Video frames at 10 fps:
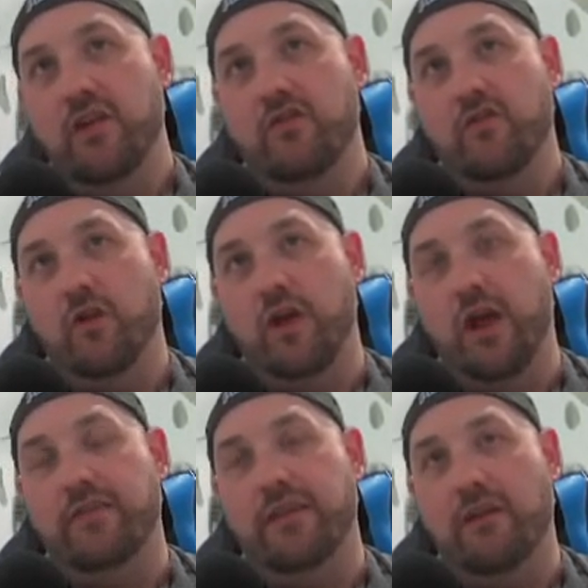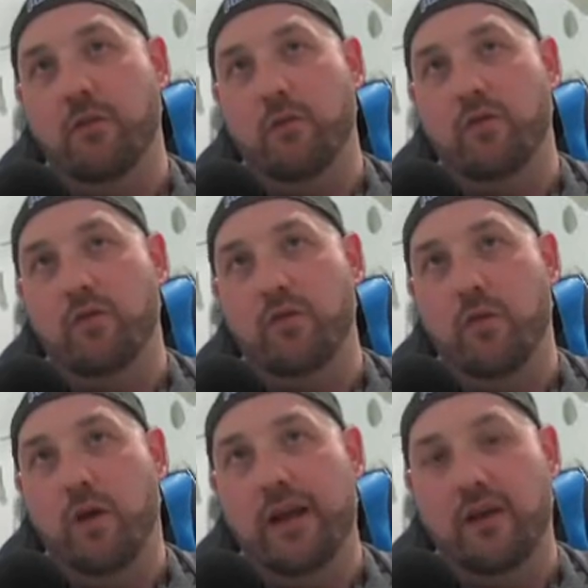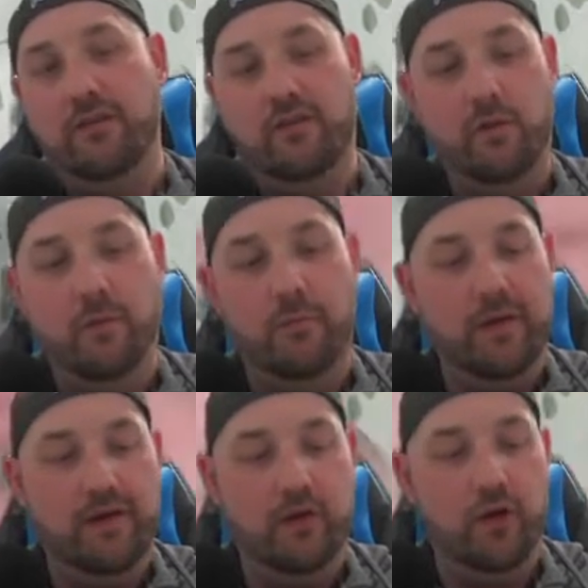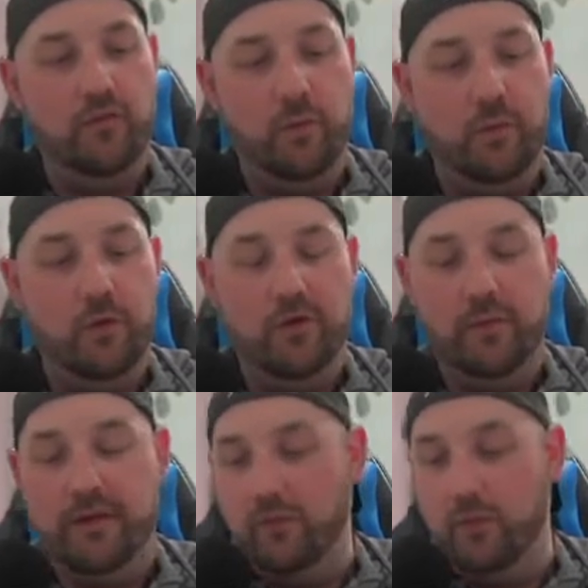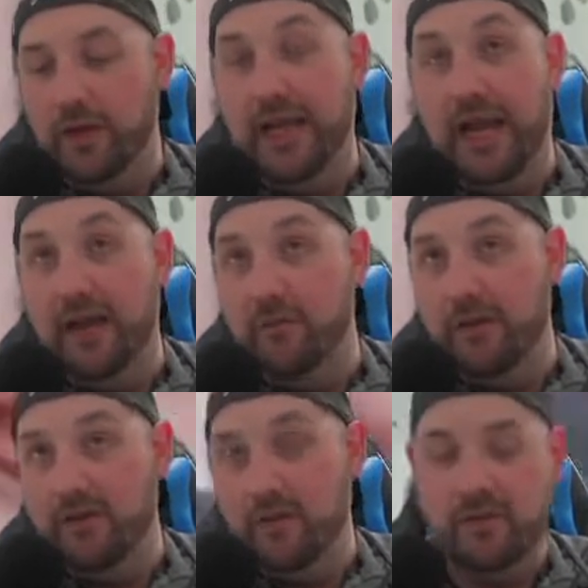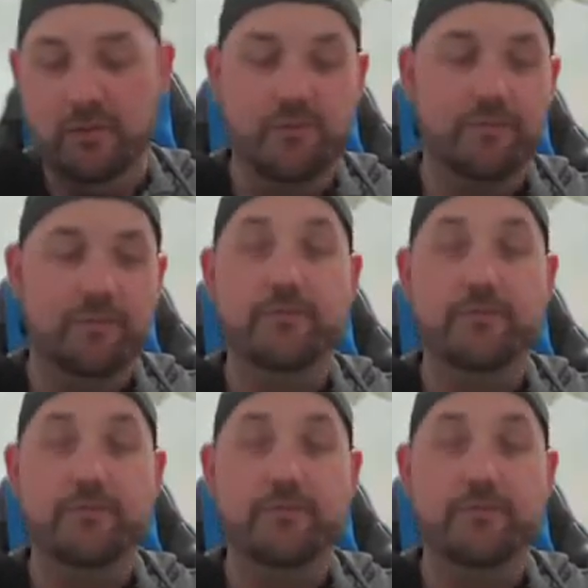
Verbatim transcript: So having that removal is quite nice as well. But, you know, we want to be swinging out as much as possible.